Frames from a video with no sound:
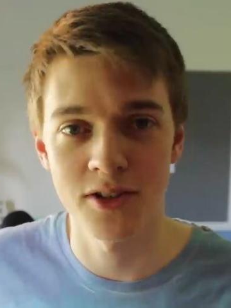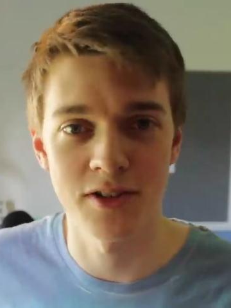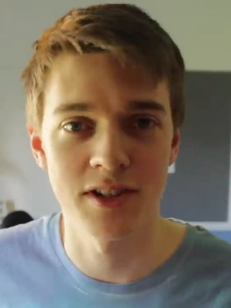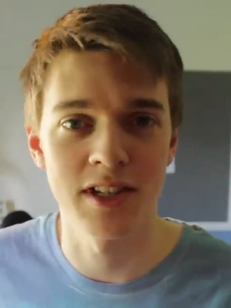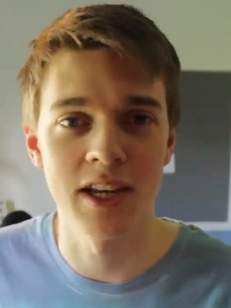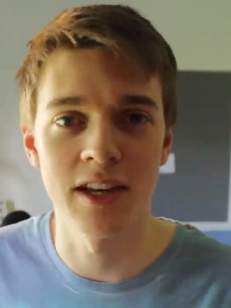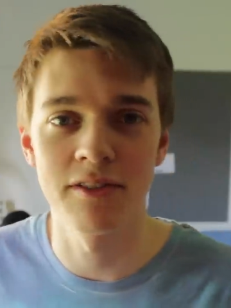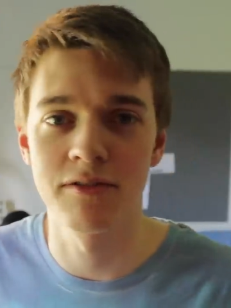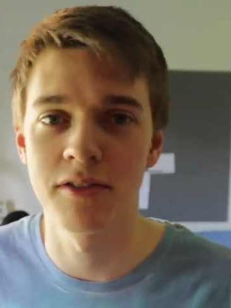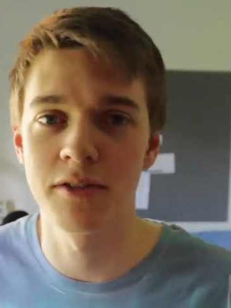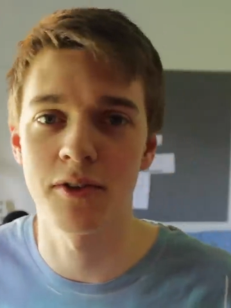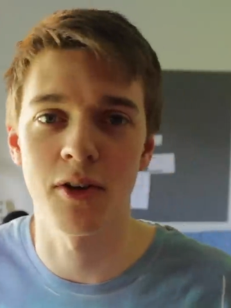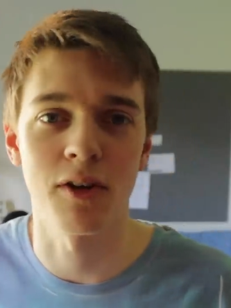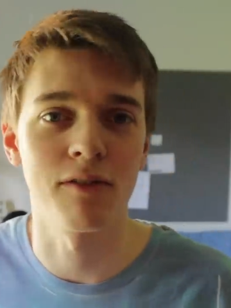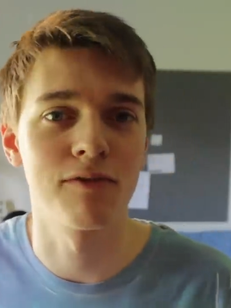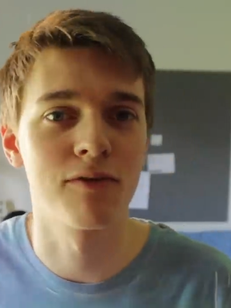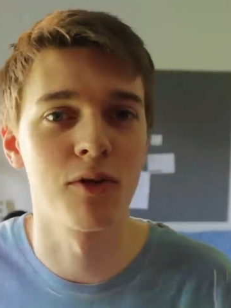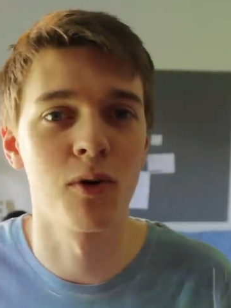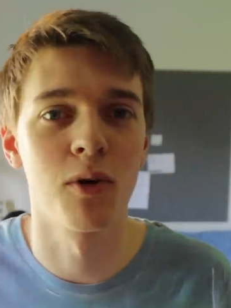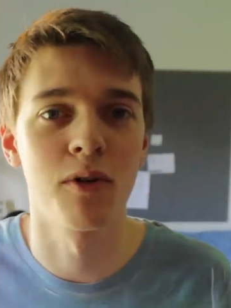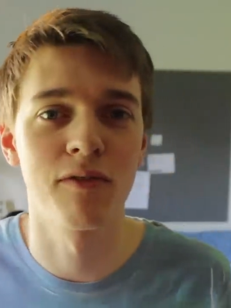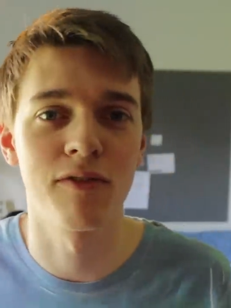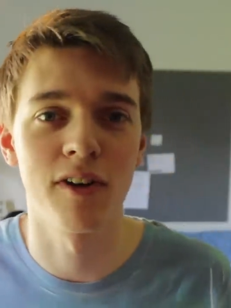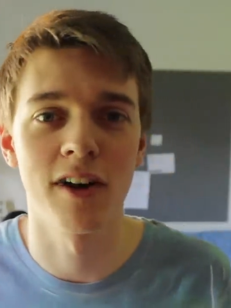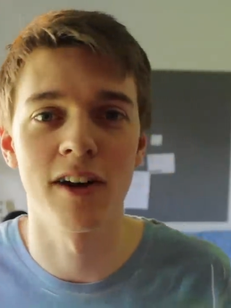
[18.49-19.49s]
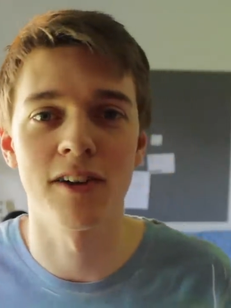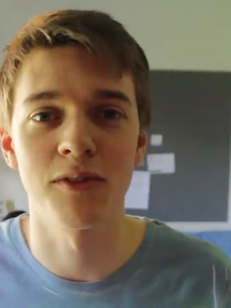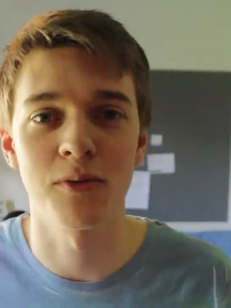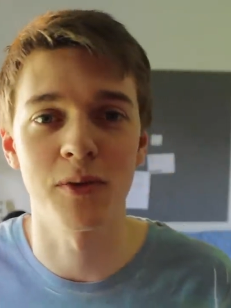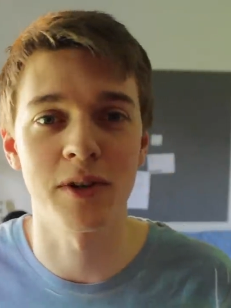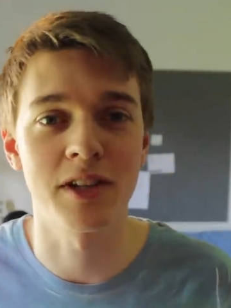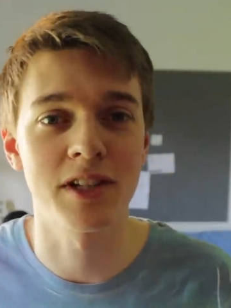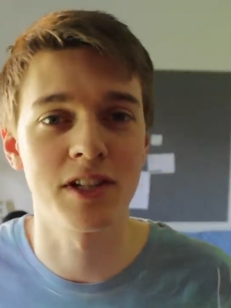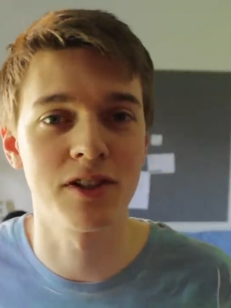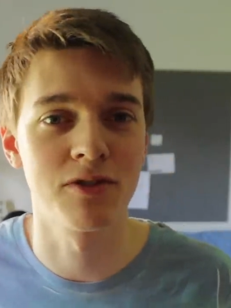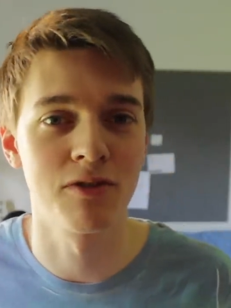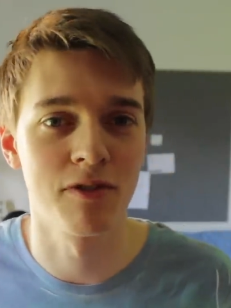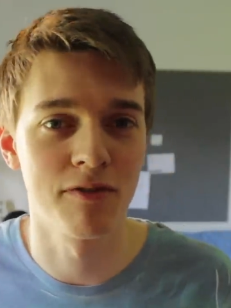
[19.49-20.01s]
so say if you've got 4 or 5
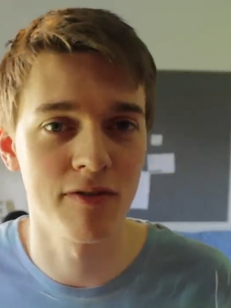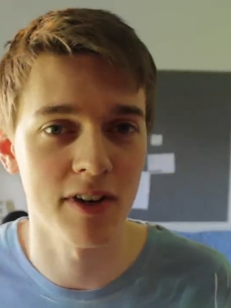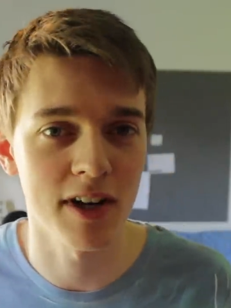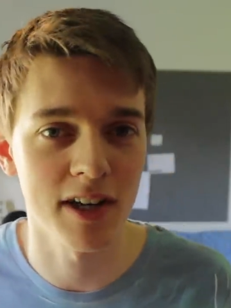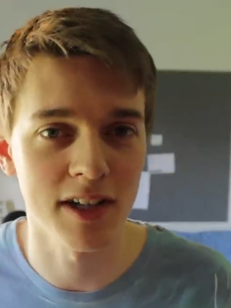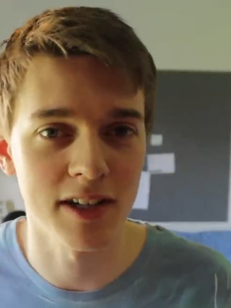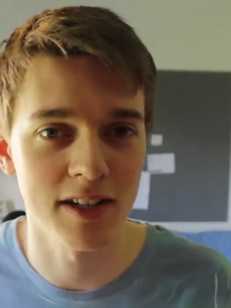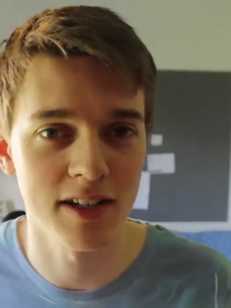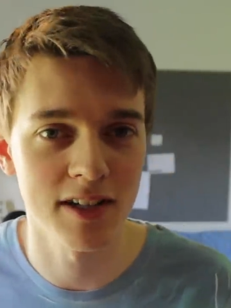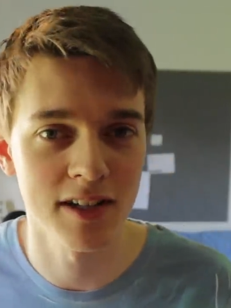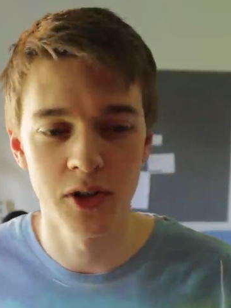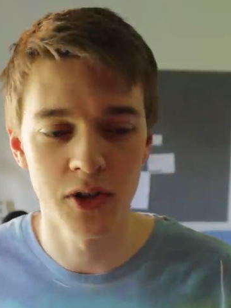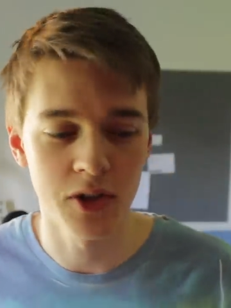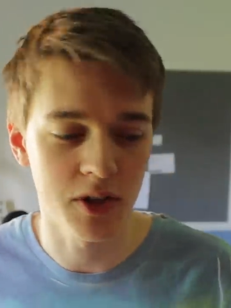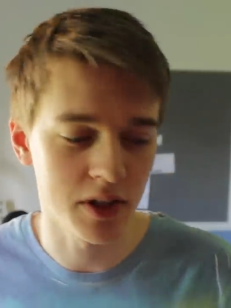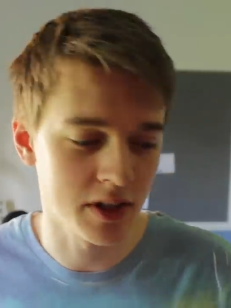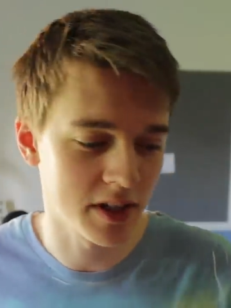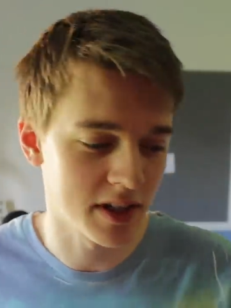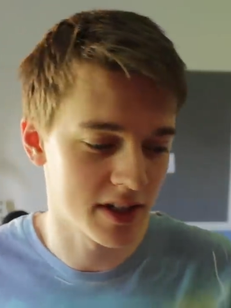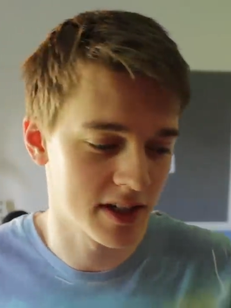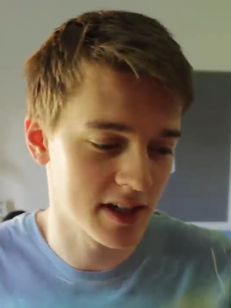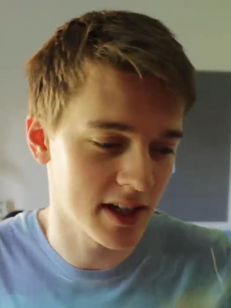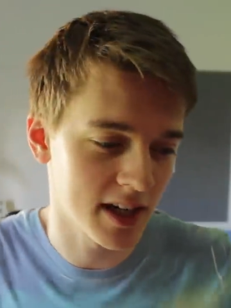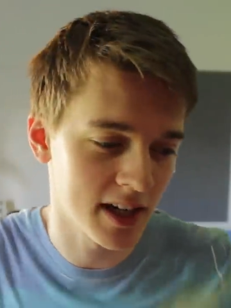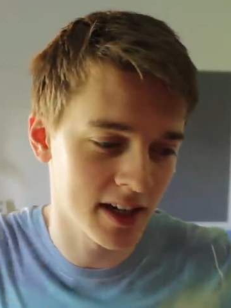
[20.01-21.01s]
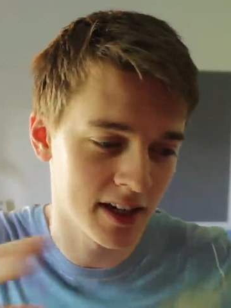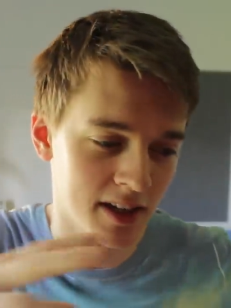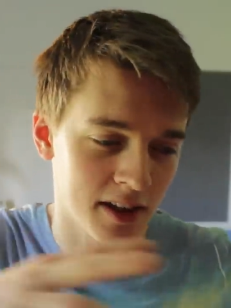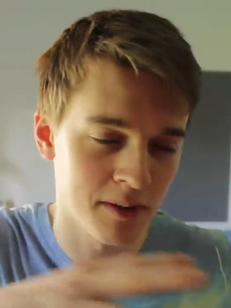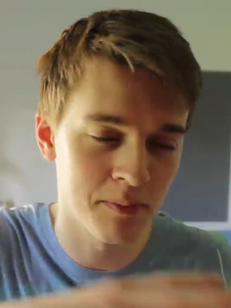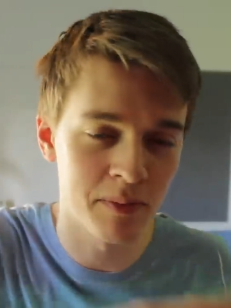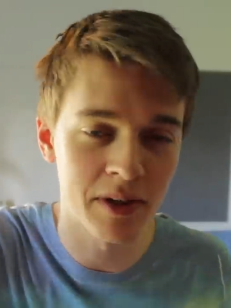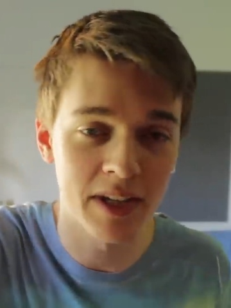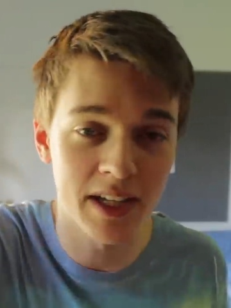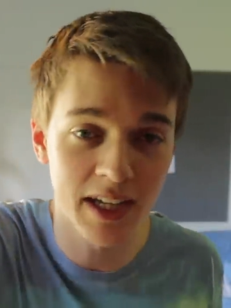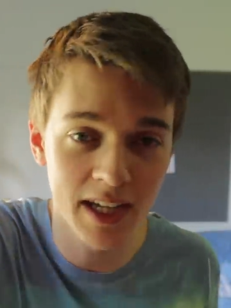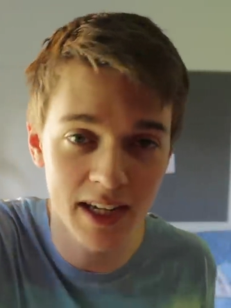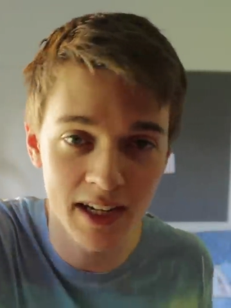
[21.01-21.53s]
weeks to revise, you can decide at the
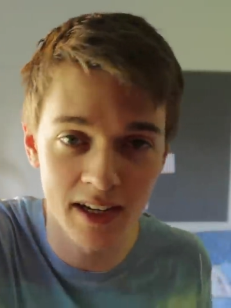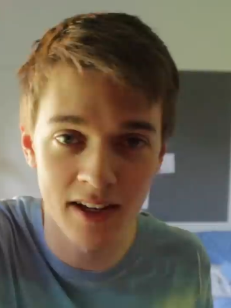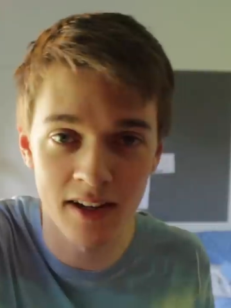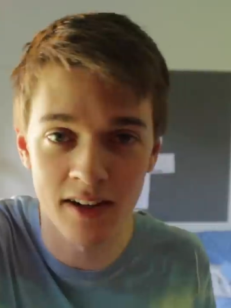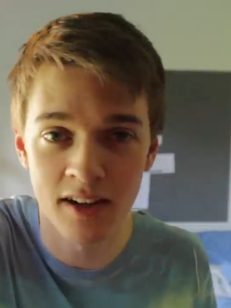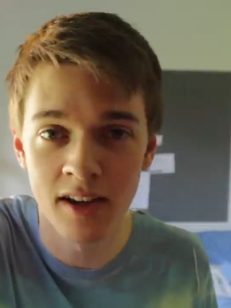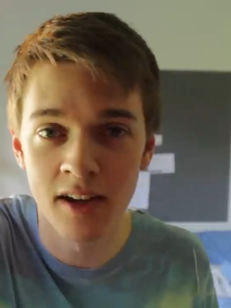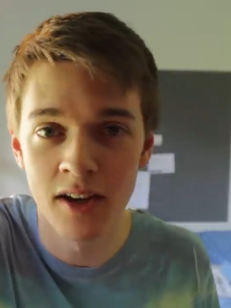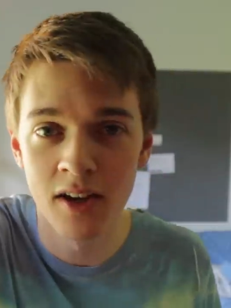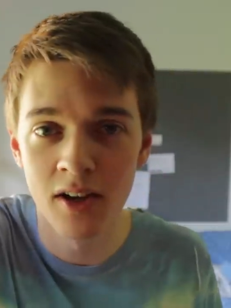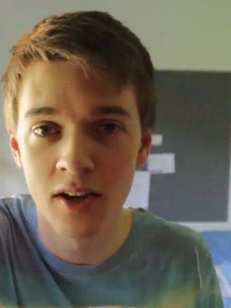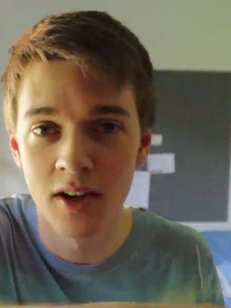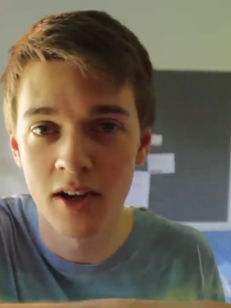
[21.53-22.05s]
beginning